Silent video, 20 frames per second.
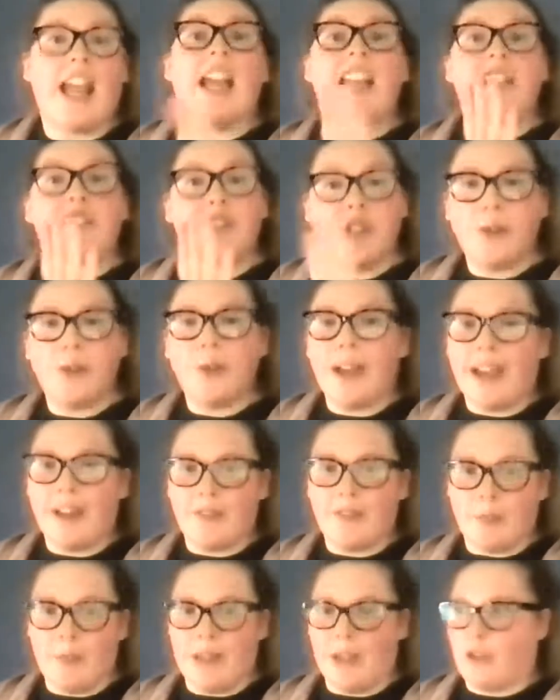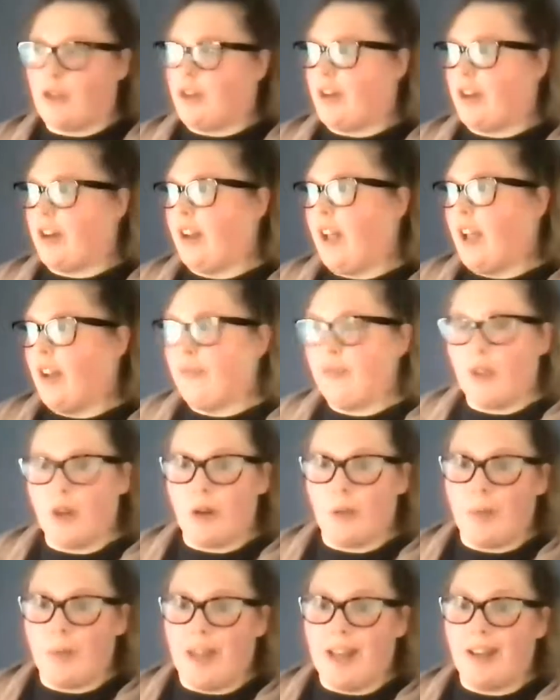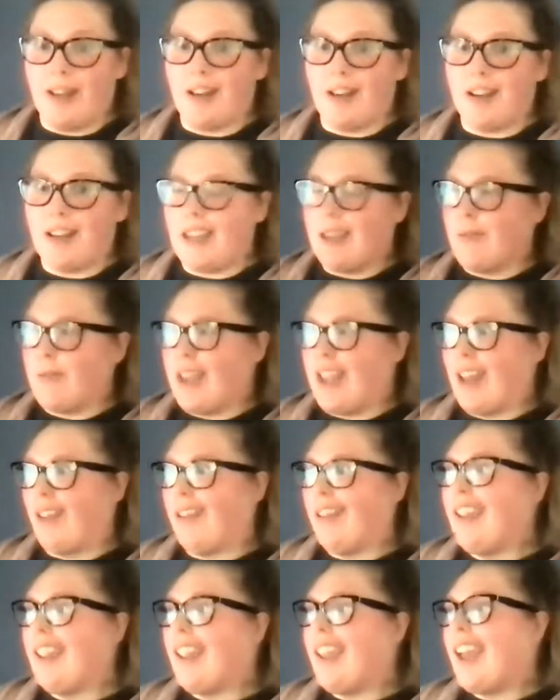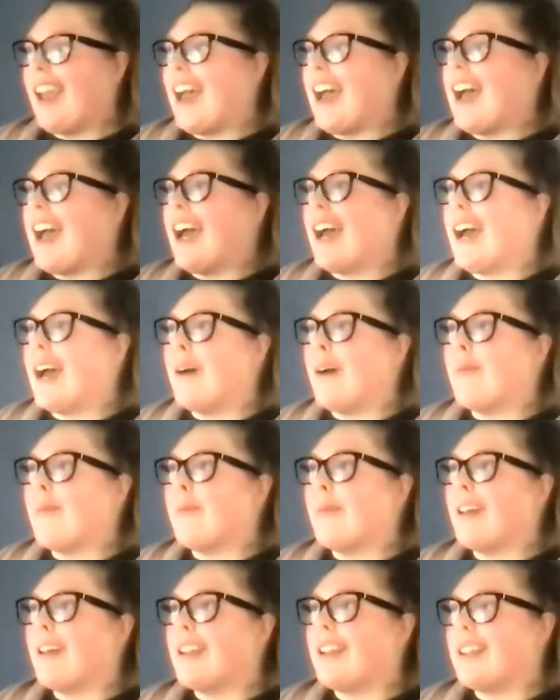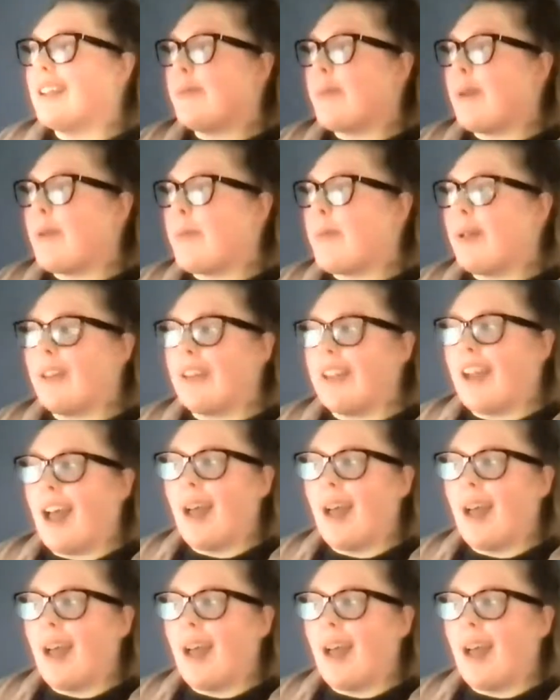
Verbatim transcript: I do have a picture of your abandoned cart email. Um, let me pull it